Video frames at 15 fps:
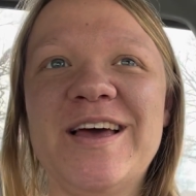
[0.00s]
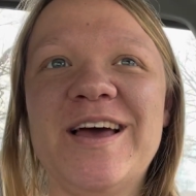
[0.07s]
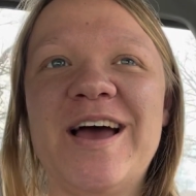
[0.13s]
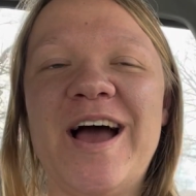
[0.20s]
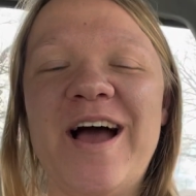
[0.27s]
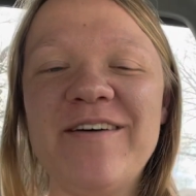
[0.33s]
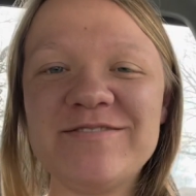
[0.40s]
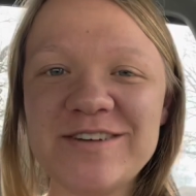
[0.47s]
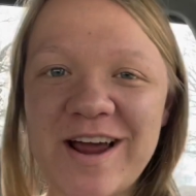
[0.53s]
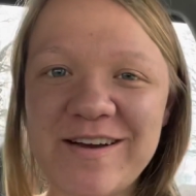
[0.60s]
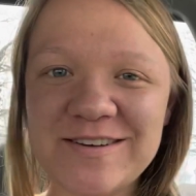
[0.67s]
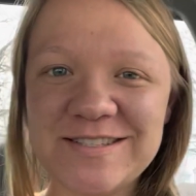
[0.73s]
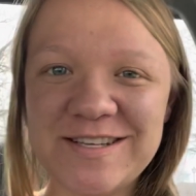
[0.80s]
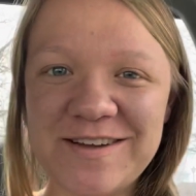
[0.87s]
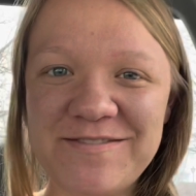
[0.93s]
After I
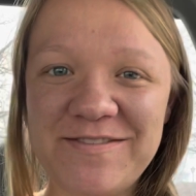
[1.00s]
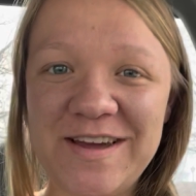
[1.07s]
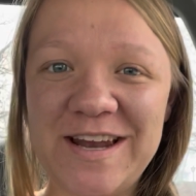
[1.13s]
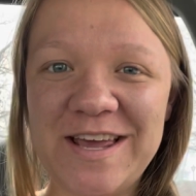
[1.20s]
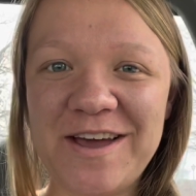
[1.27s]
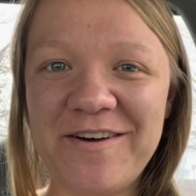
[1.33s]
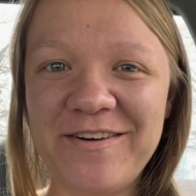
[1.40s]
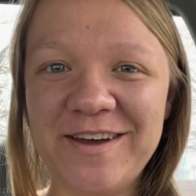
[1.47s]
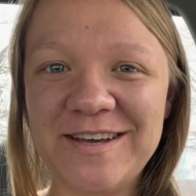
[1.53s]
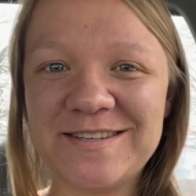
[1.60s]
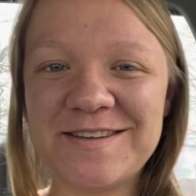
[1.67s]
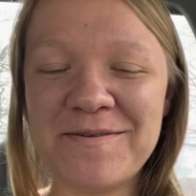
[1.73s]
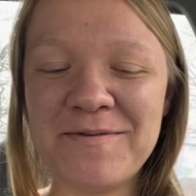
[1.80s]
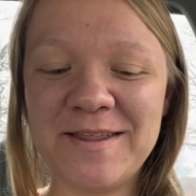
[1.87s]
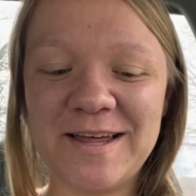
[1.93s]
was done videoing
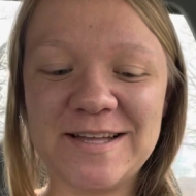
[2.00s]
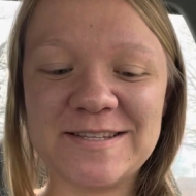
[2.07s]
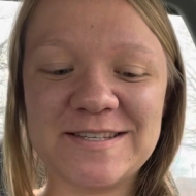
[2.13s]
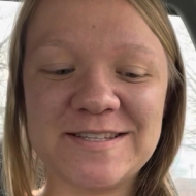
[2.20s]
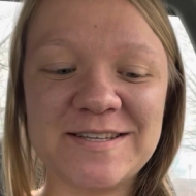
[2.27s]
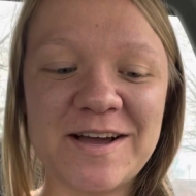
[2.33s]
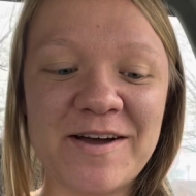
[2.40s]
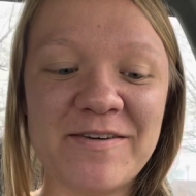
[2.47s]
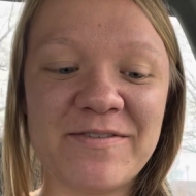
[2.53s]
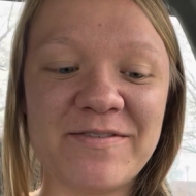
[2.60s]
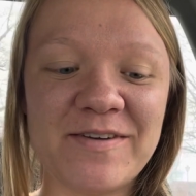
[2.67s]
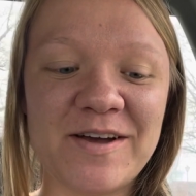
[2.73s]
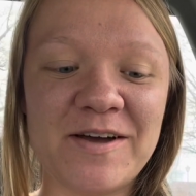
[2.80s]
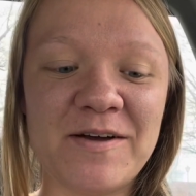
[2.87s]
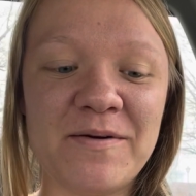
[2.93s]
some of that stuff,
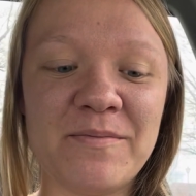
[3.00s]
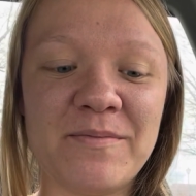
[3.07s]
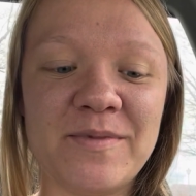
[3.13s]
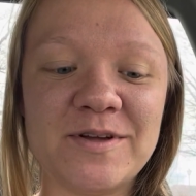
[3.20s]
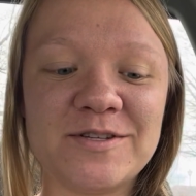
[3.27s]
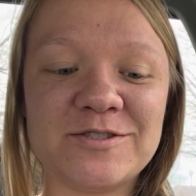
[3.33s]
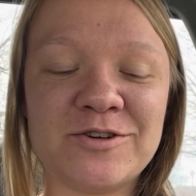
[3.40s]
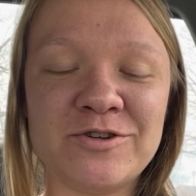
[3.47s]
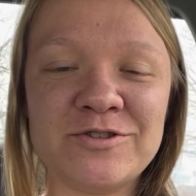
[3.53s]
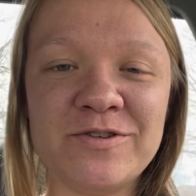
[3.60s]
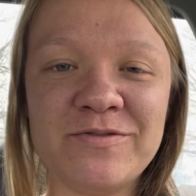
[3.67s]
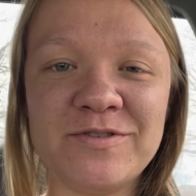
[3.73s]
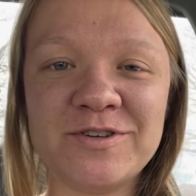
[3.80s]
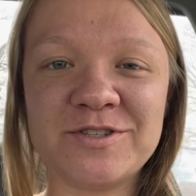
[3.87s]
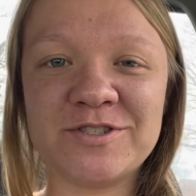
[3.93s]
Joseph
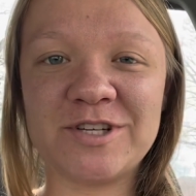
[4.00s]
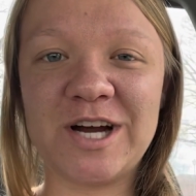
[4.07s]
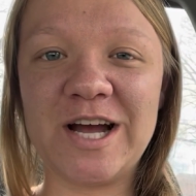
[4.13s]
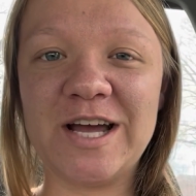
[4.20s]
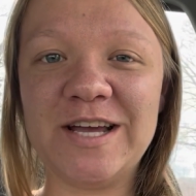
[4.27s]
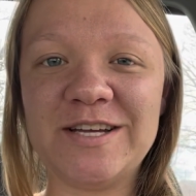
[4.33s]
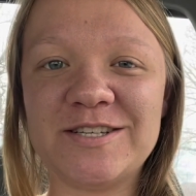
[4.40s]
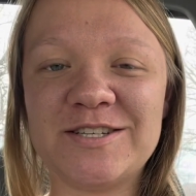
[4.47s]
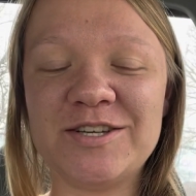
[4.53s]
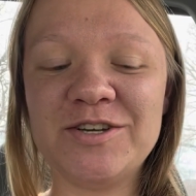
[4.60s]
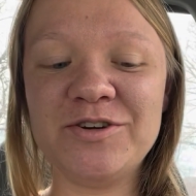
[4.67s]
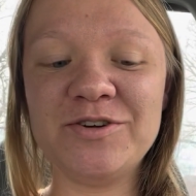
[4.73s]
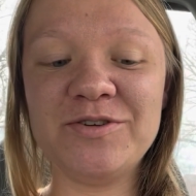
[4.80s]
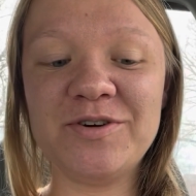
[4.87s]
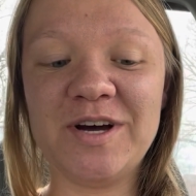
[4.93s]
was trying
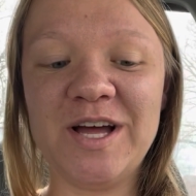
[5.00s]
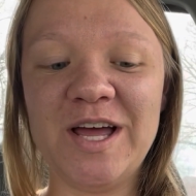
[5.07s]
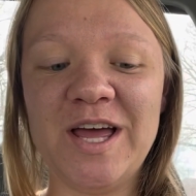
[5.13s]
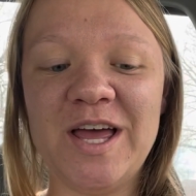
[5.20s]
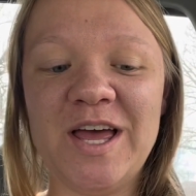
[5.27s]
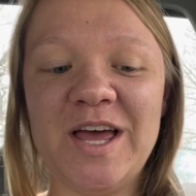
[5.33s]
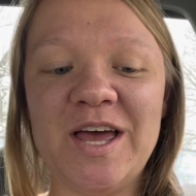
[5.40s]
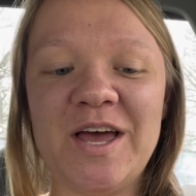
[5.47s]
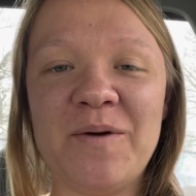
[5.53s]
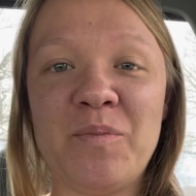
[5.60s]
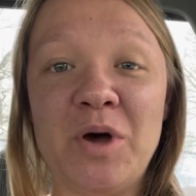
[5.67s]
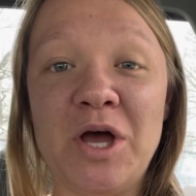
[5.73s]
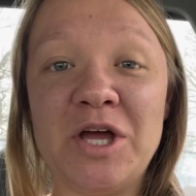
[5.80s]
to put a